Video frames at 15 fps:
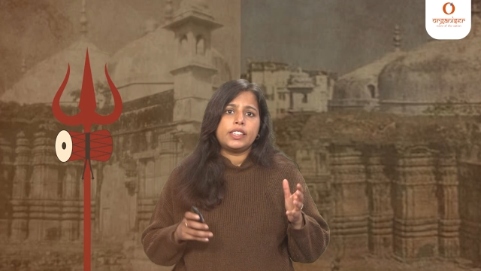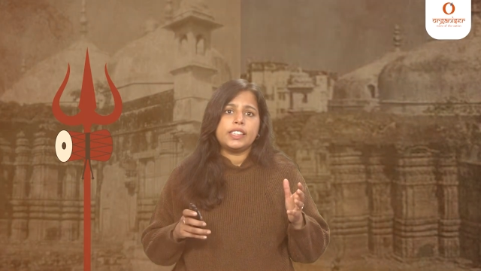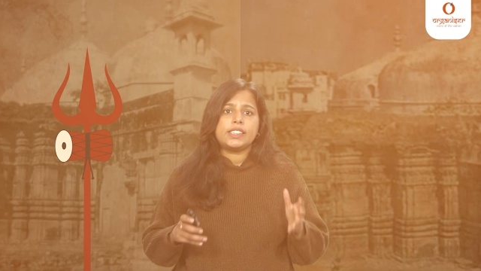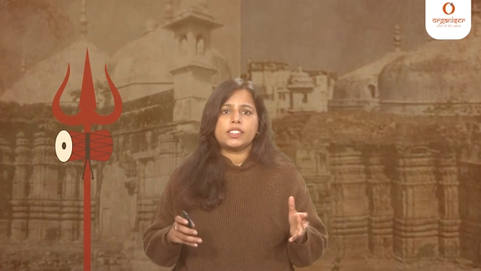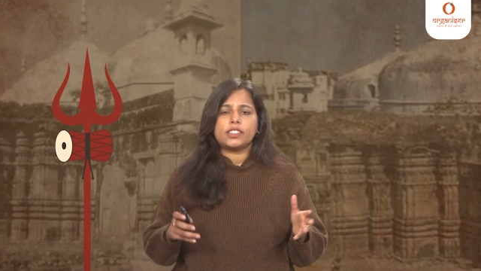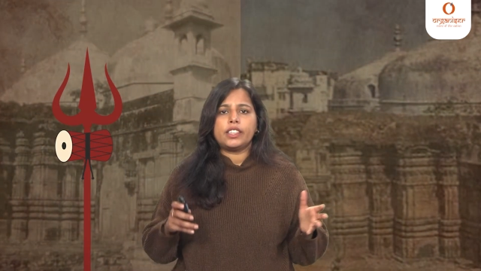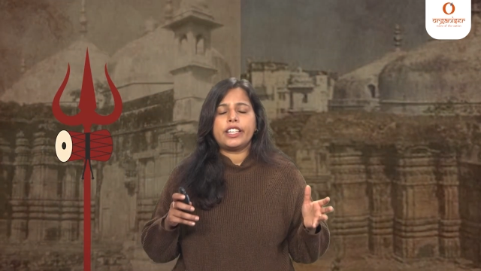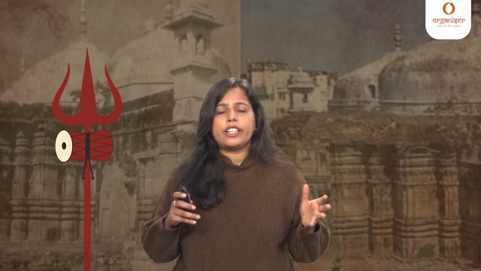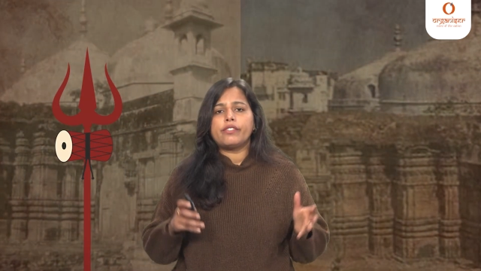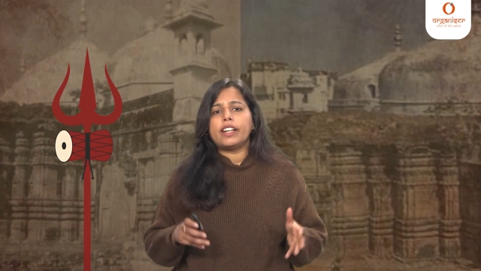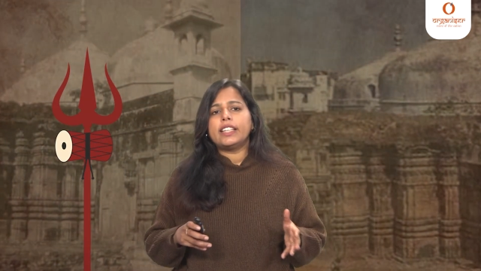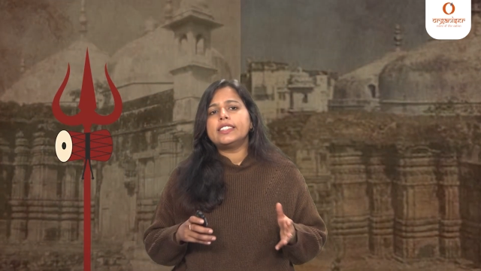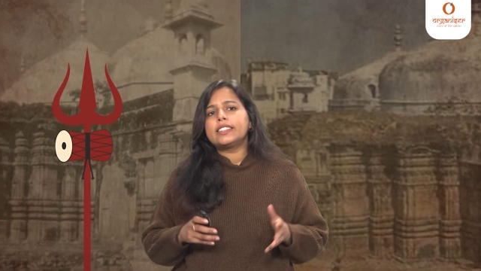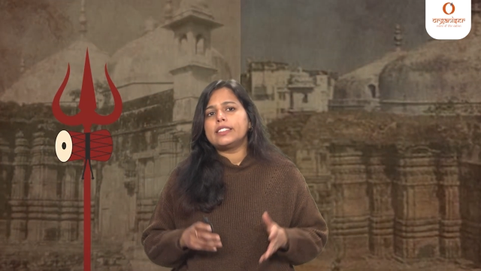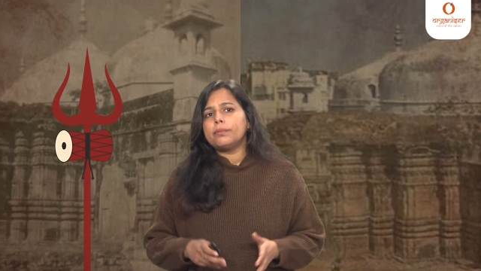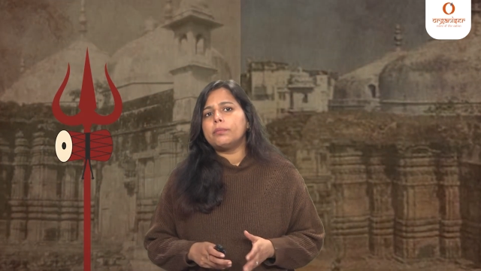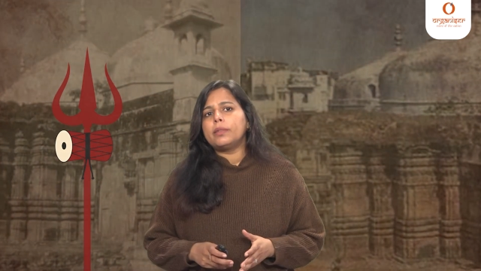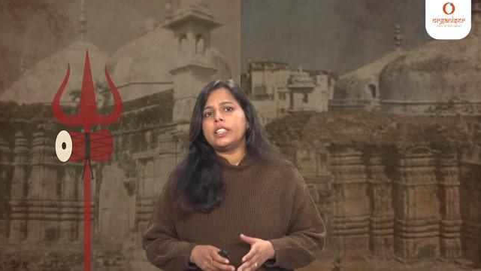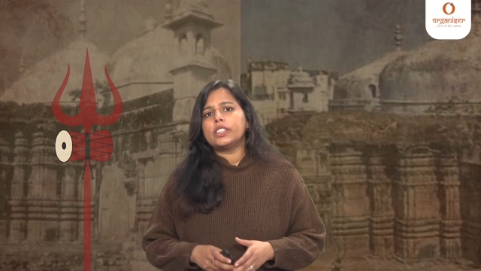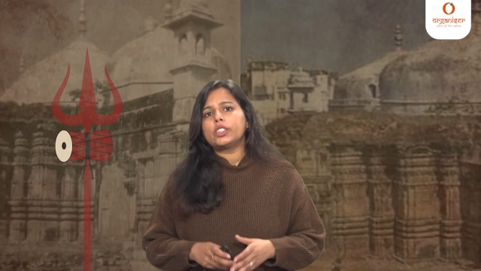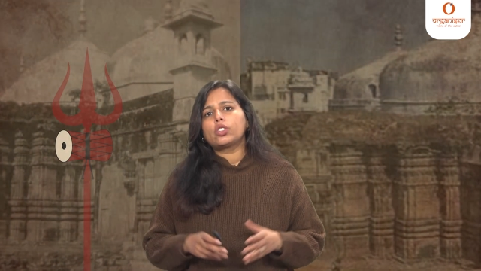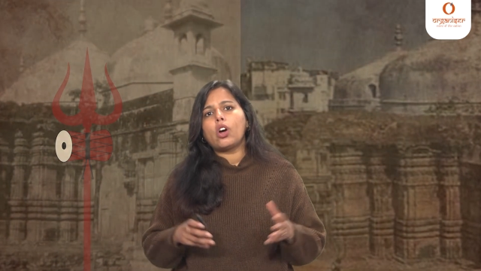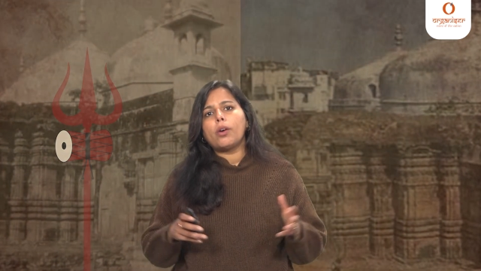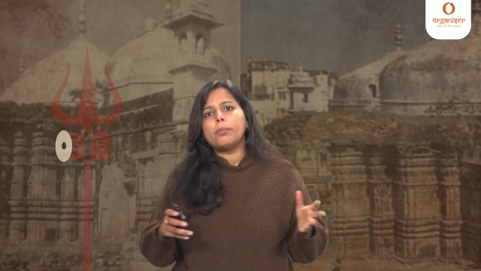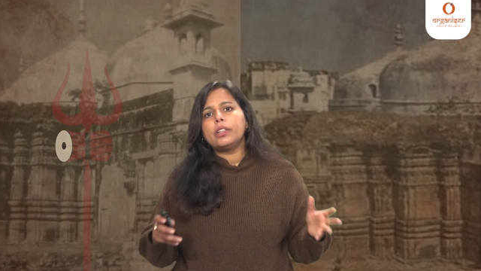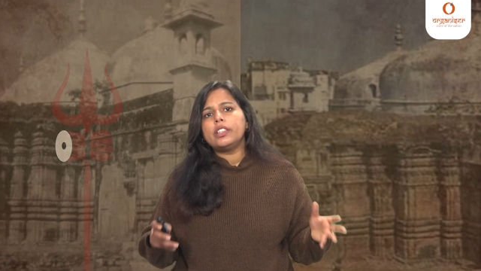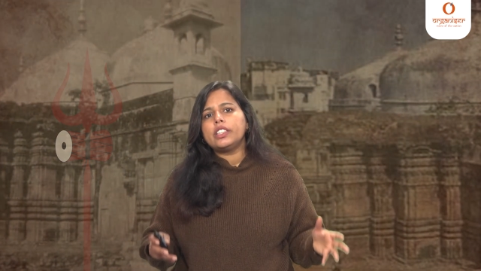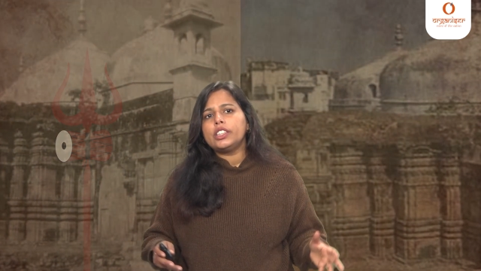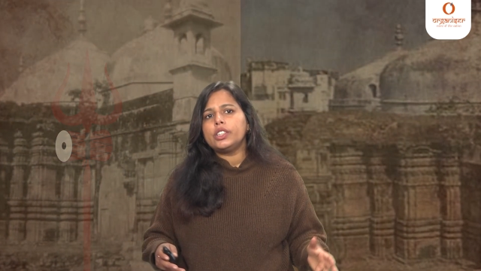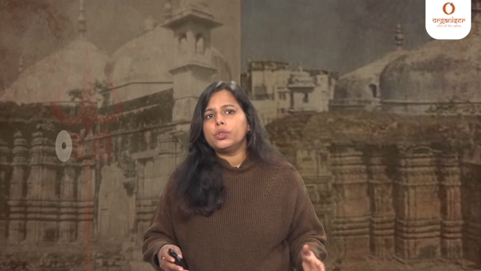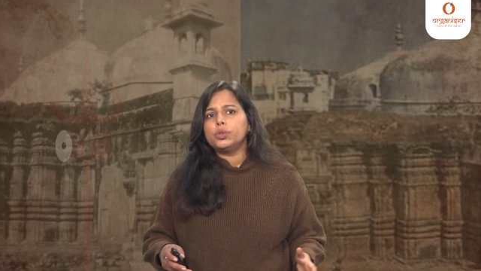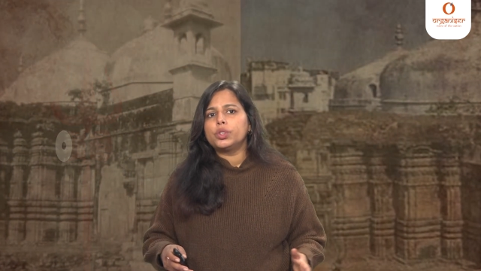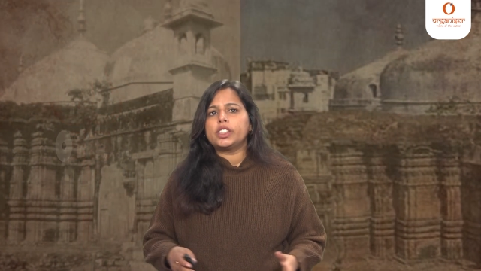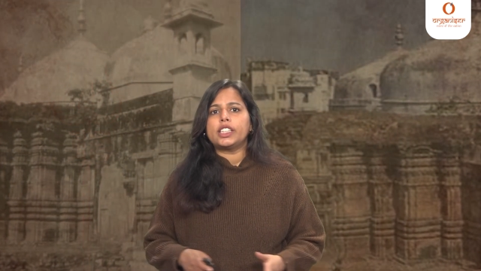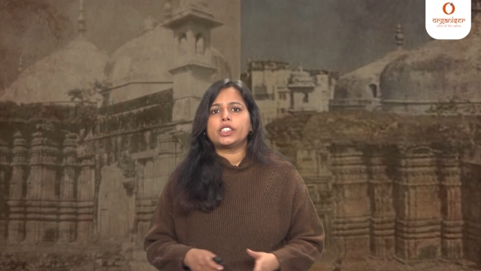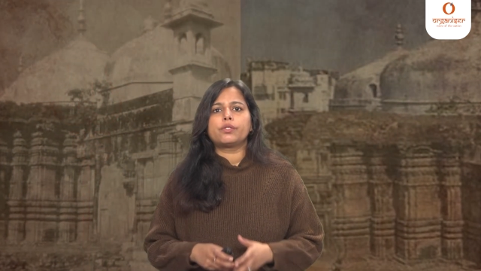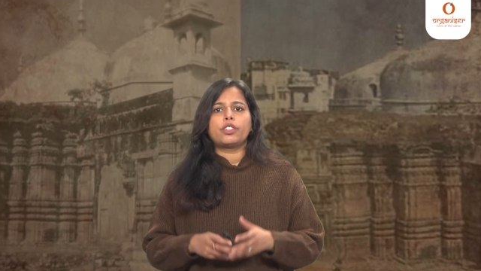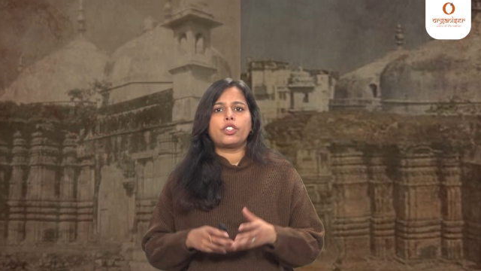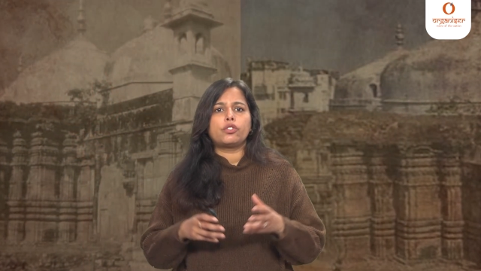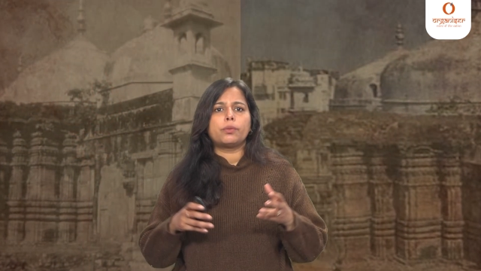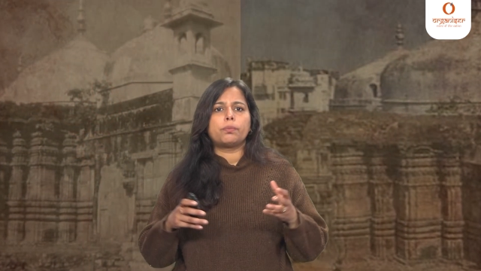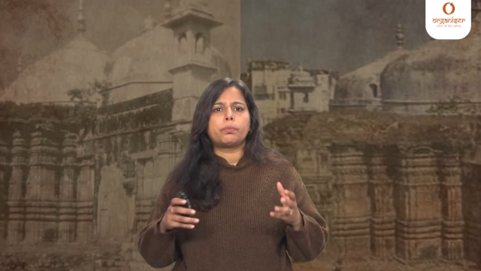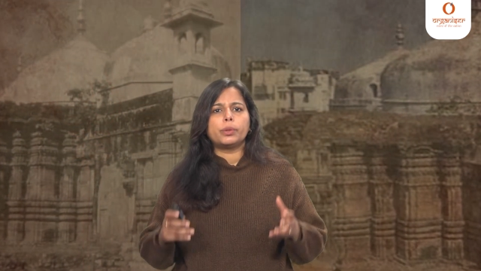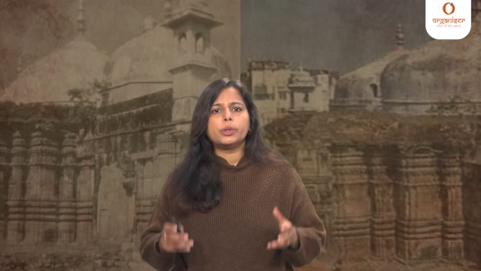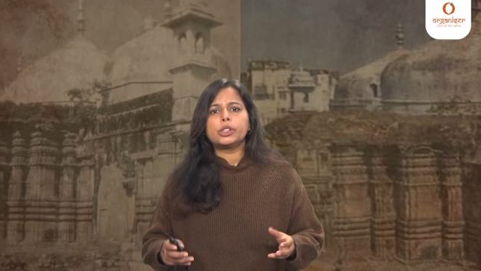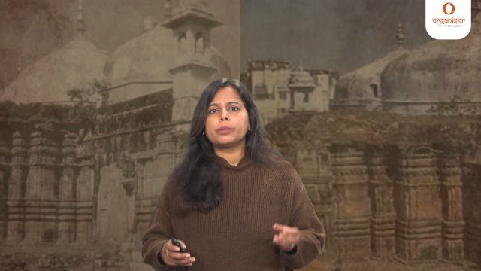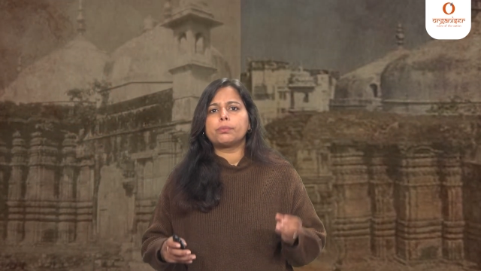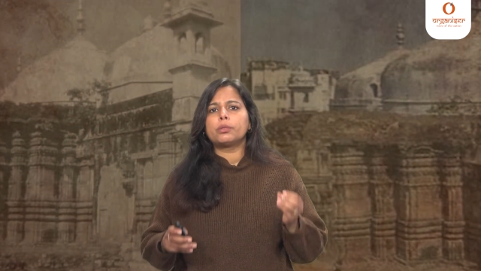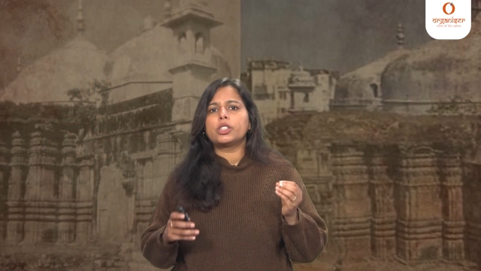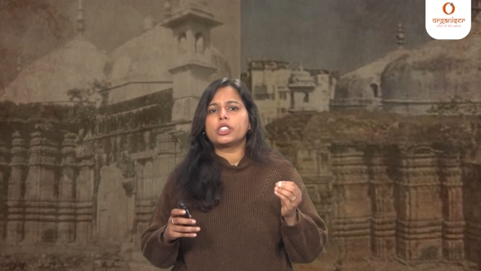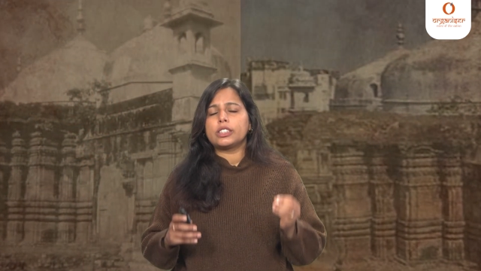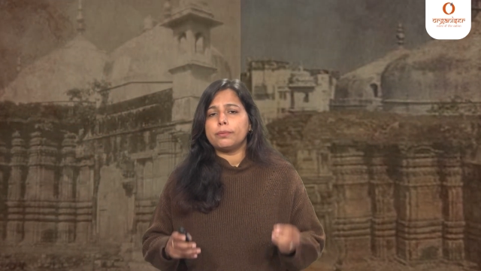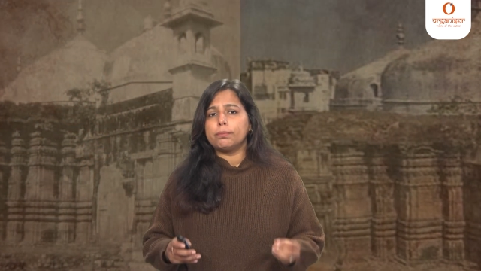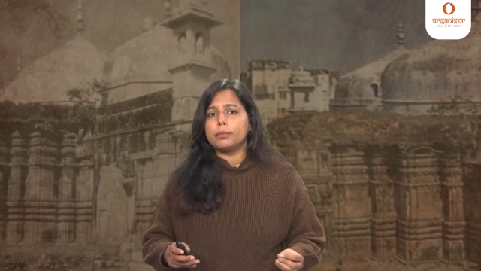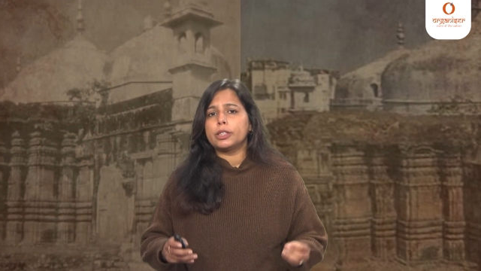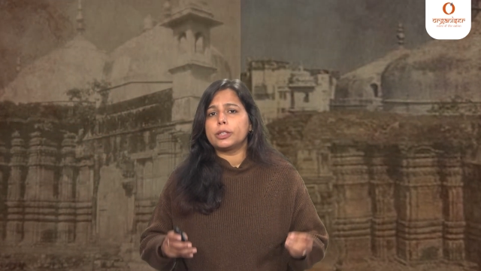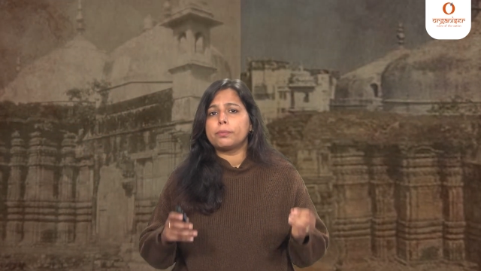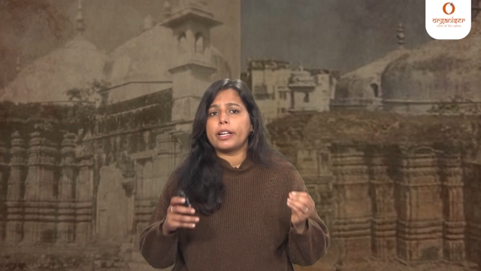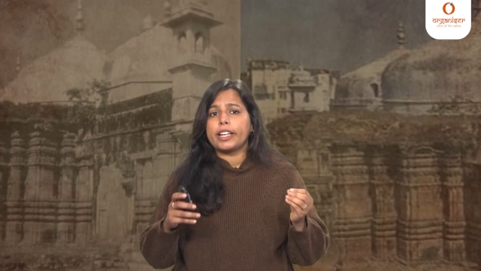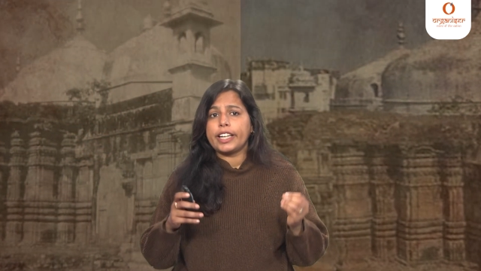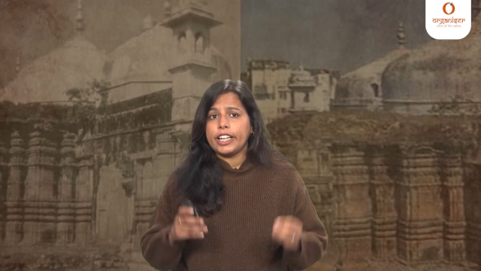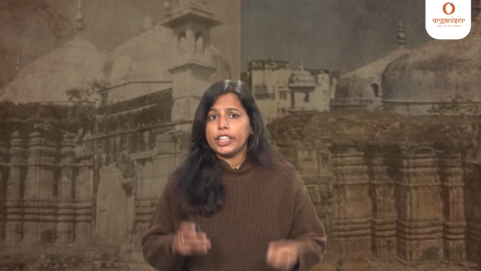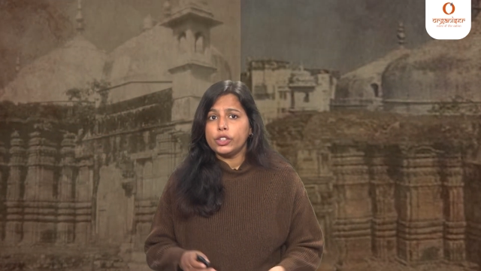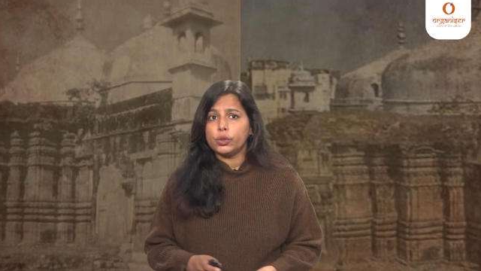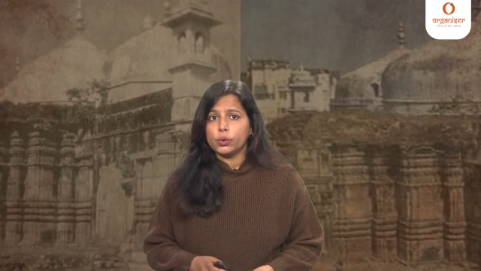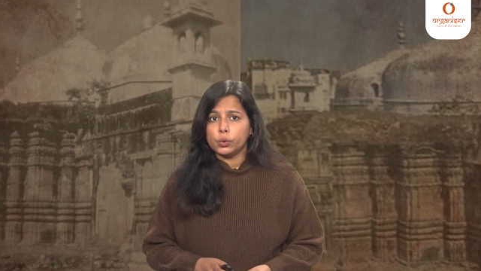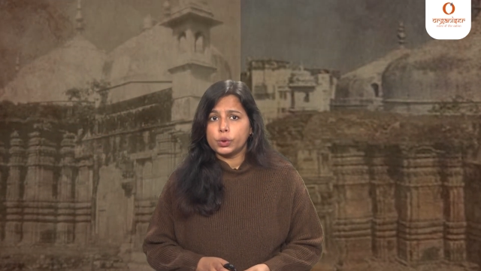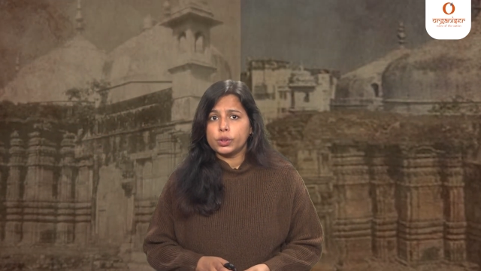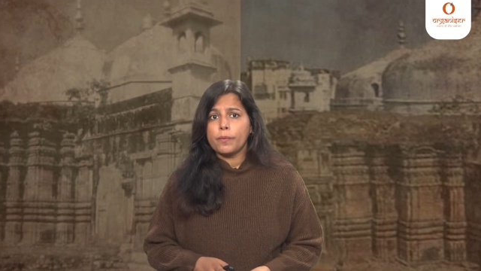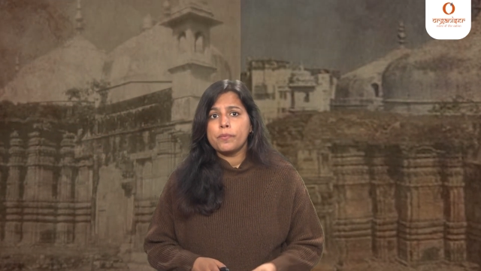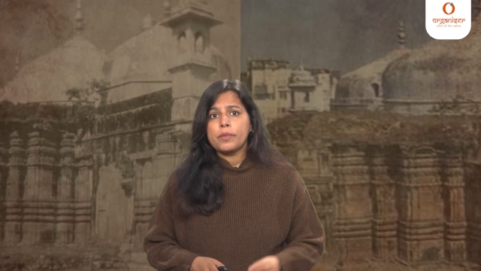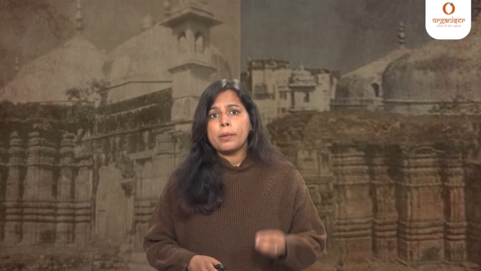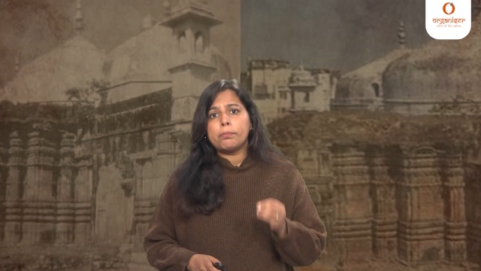This divine symbol is commonly used as one of the principal symbols by Hindus,